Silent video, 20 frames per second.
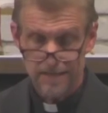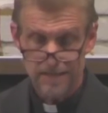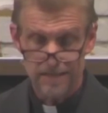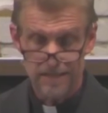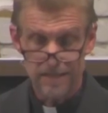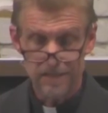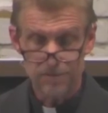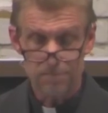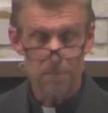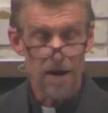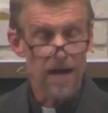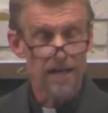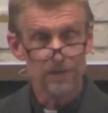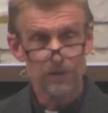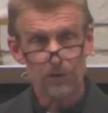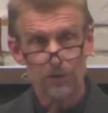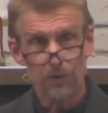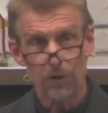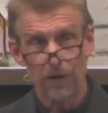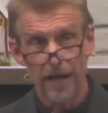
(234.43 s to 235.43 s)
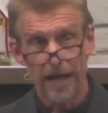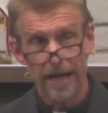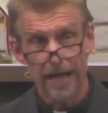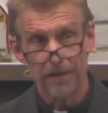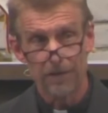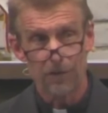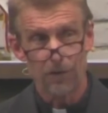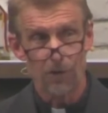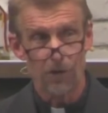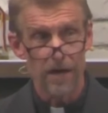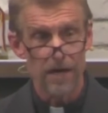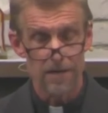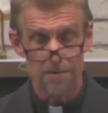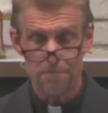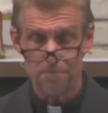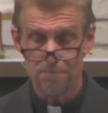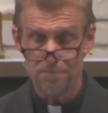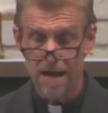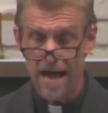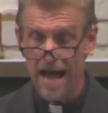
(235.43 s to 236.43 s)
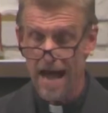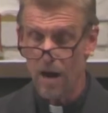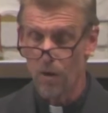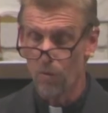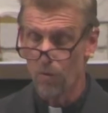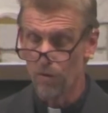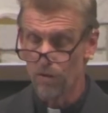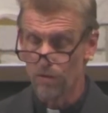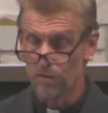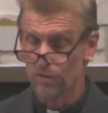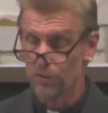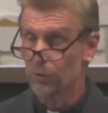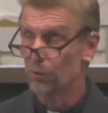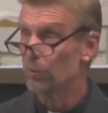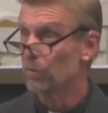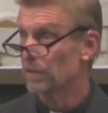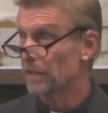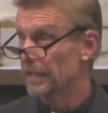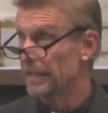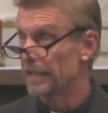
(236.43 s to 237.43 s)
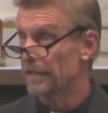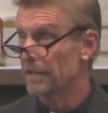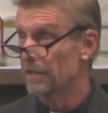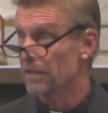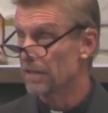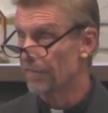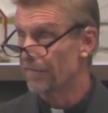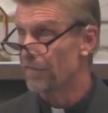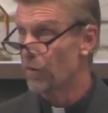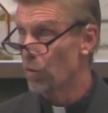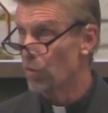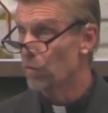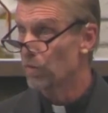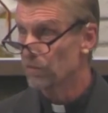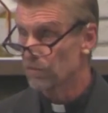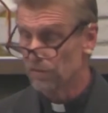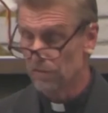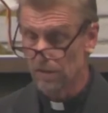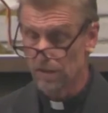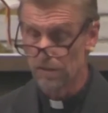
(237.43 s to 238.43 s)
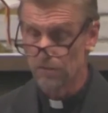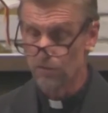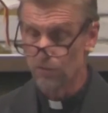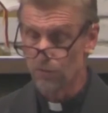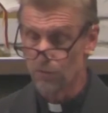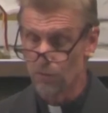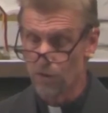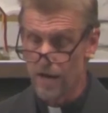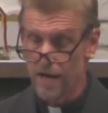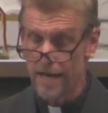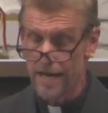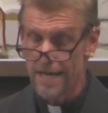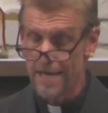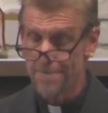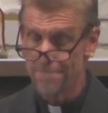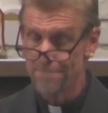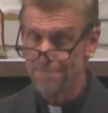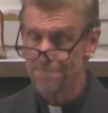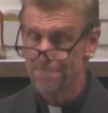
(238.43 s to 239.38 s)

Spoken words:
This monster had great power to lead the folks astray.